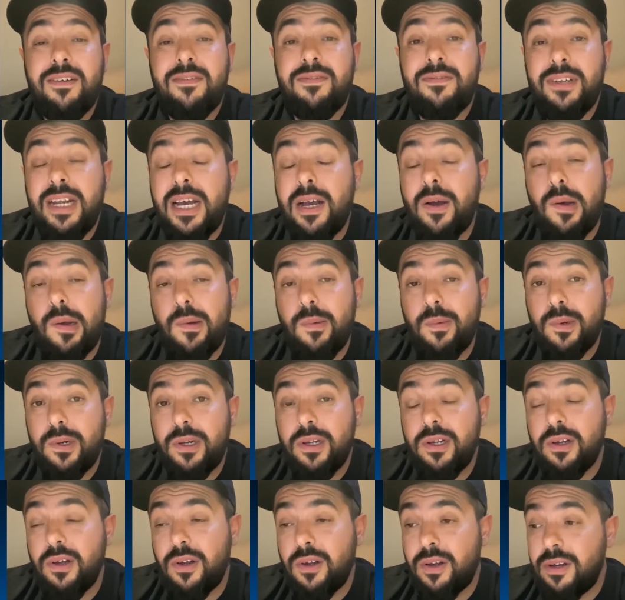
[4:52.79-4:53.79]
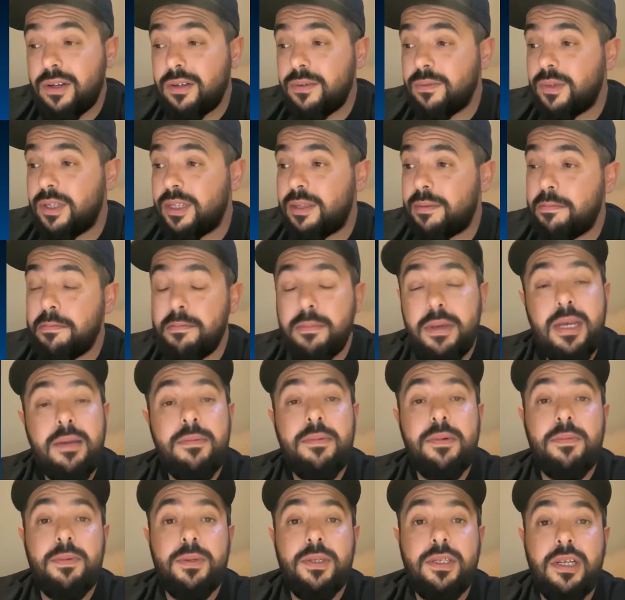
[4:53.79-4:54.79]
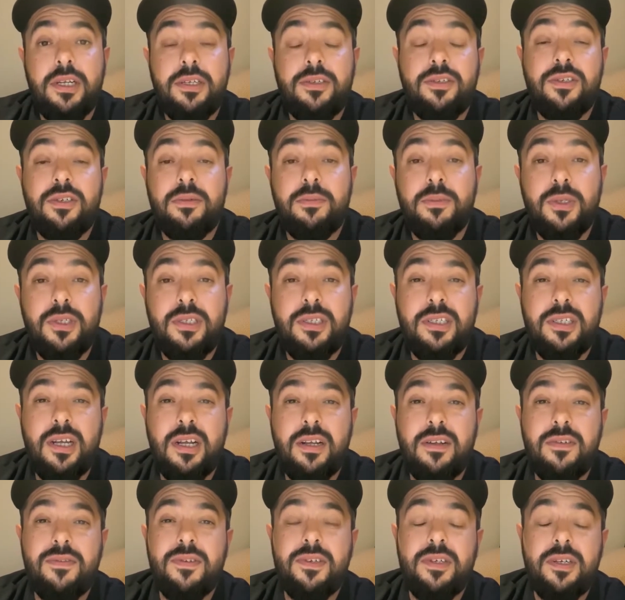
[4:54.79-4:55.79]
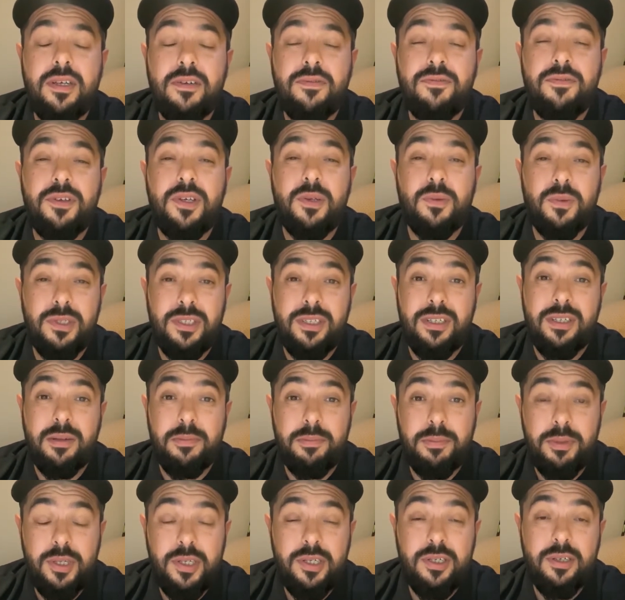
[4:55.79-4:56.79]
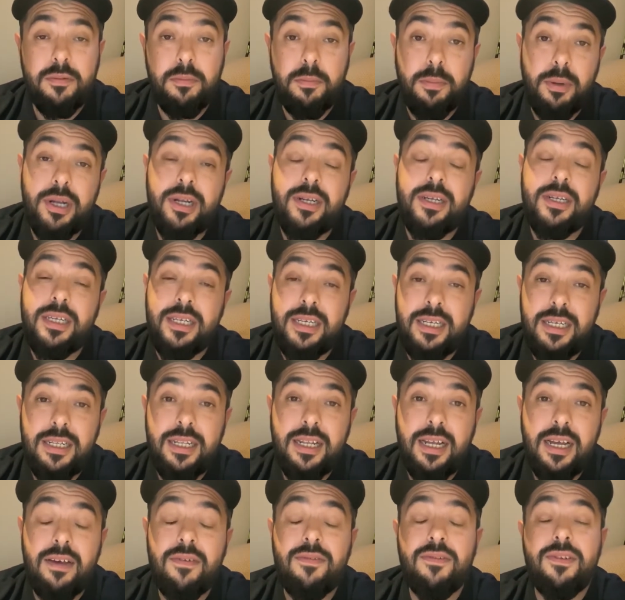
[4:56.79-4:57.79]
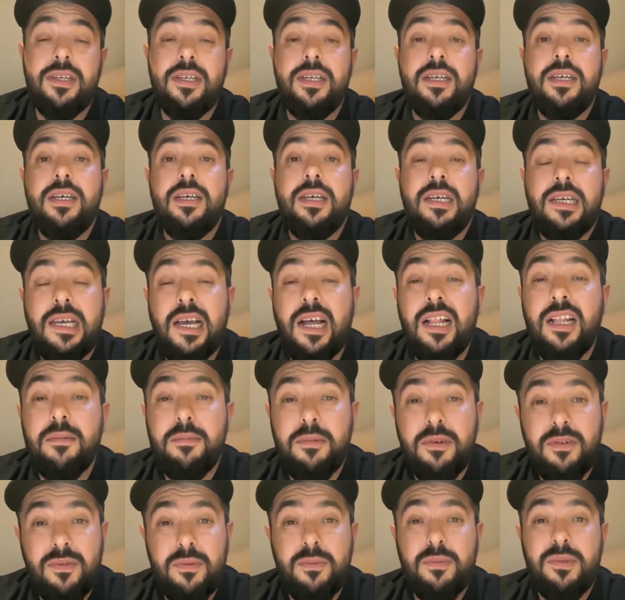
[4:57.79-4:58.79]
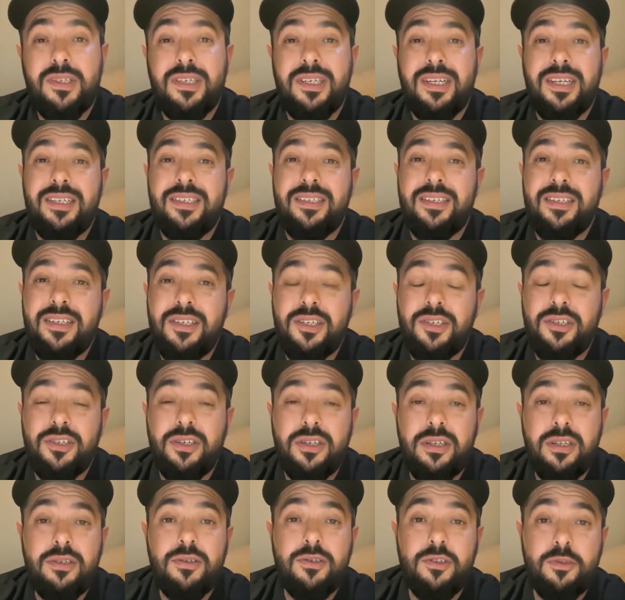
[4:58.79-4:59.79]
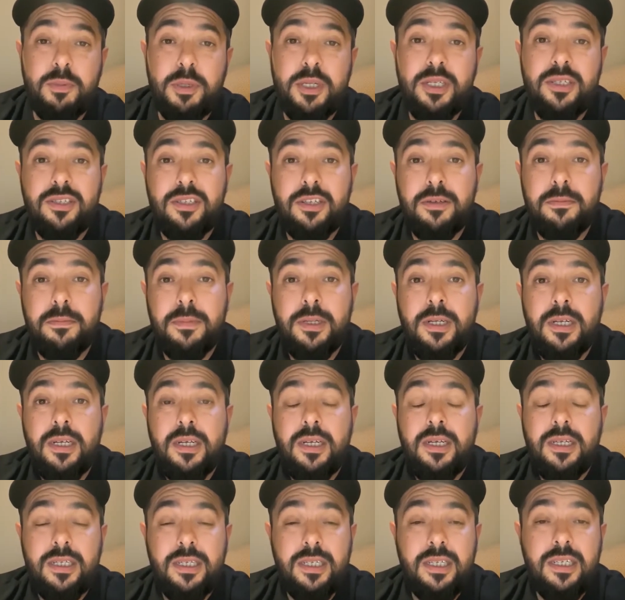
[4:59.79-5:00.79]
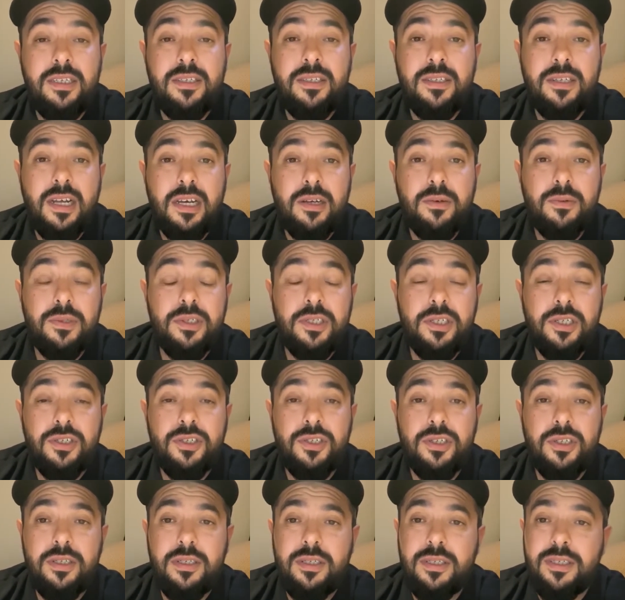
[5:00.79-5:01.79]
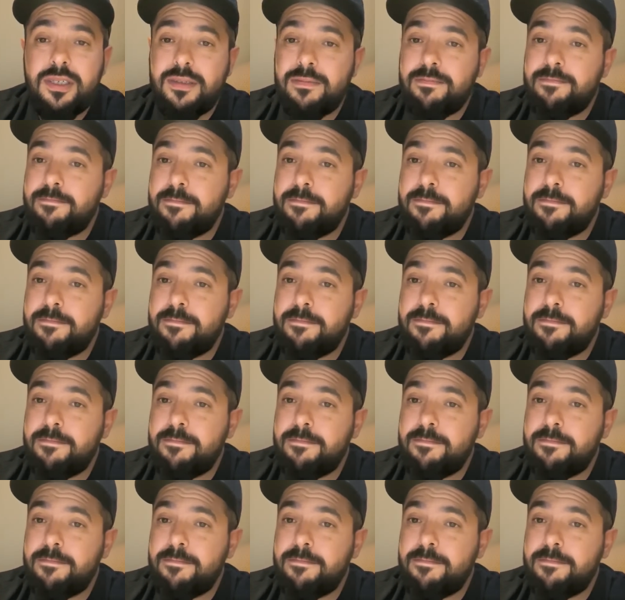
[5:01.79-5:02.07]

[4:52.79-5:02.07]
Now, I would have gone with maybe potentially Monsalva if he was going to be here, but he left. Callum Irving was a nice addition. There's been some decent acquisitions.